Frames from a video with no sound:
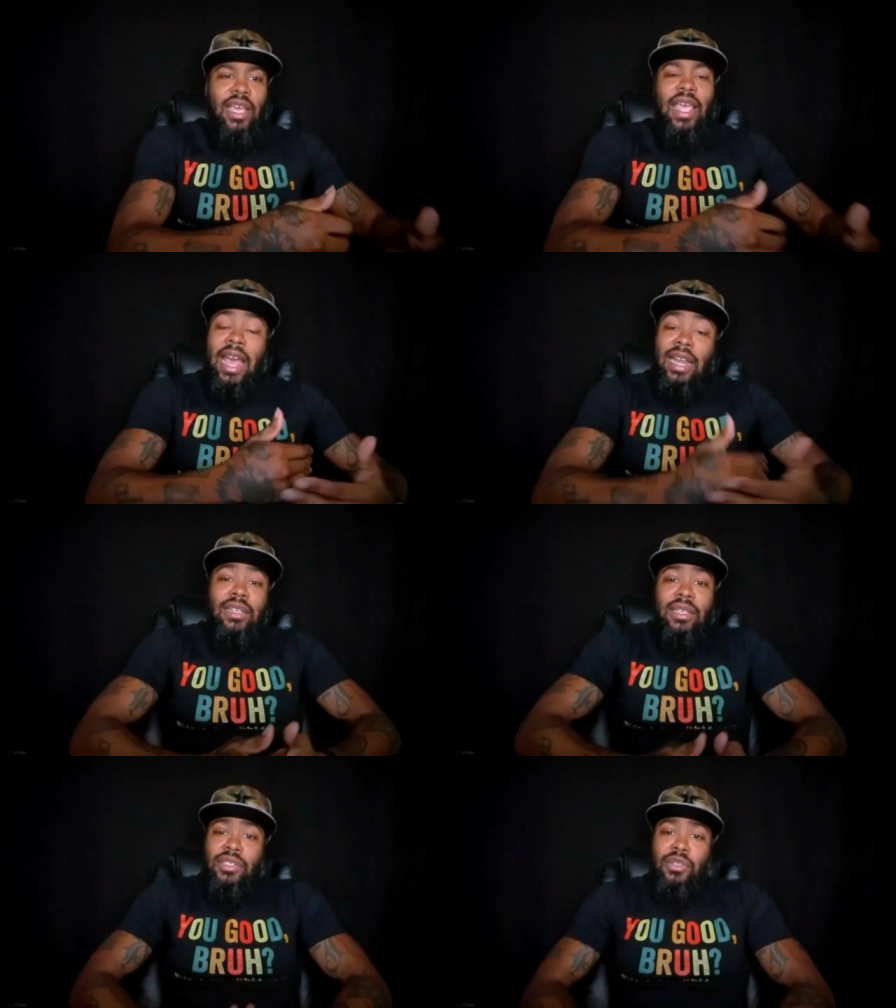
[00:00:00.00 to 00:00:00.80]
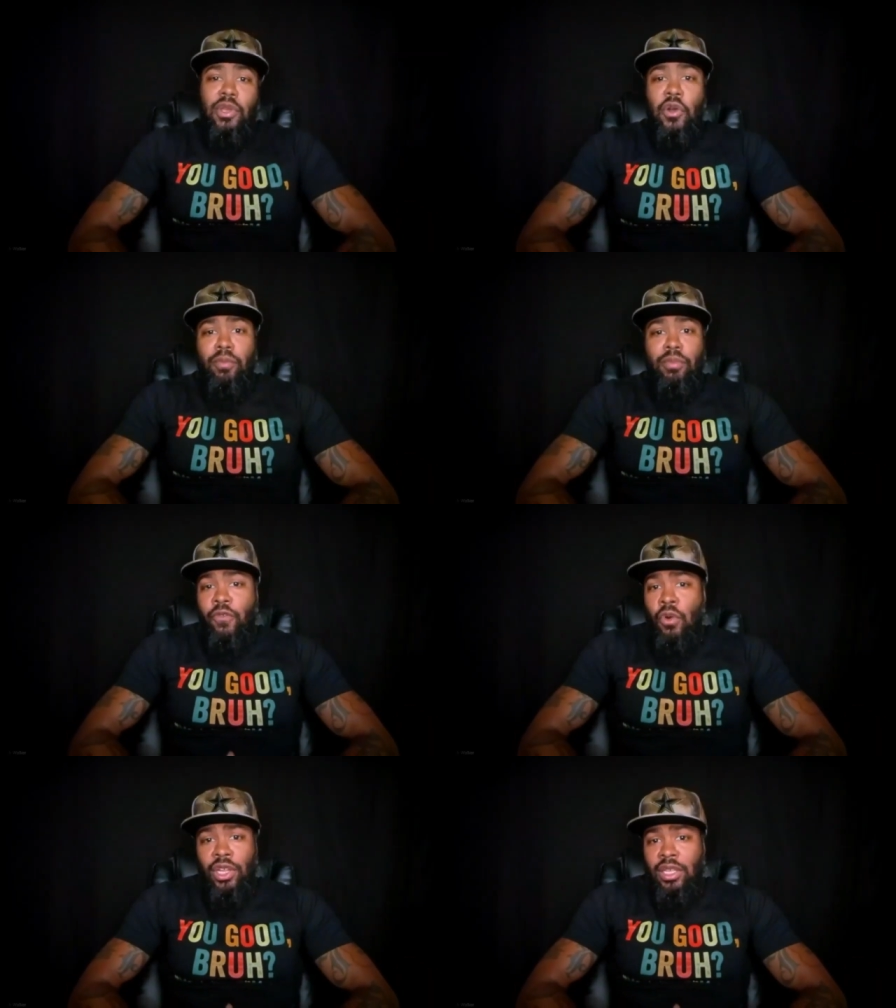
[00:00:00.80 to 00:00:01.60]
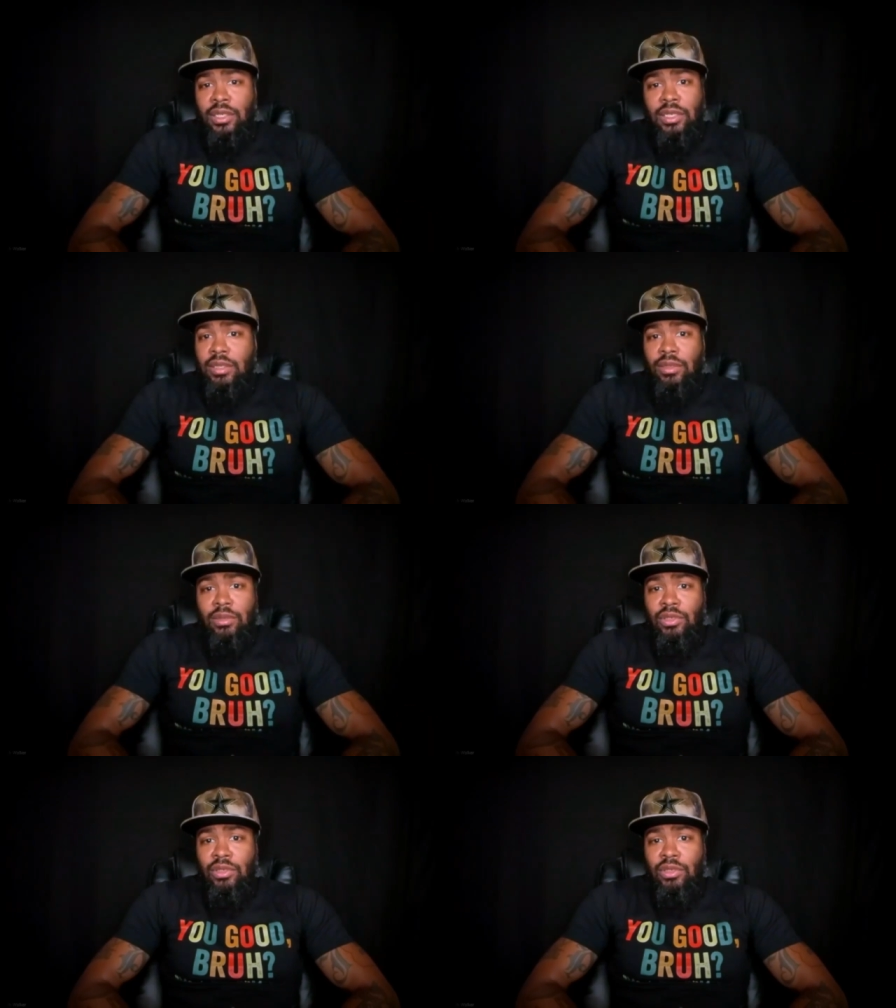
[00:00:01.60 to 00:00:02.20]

hey, I need to get some help before it gets,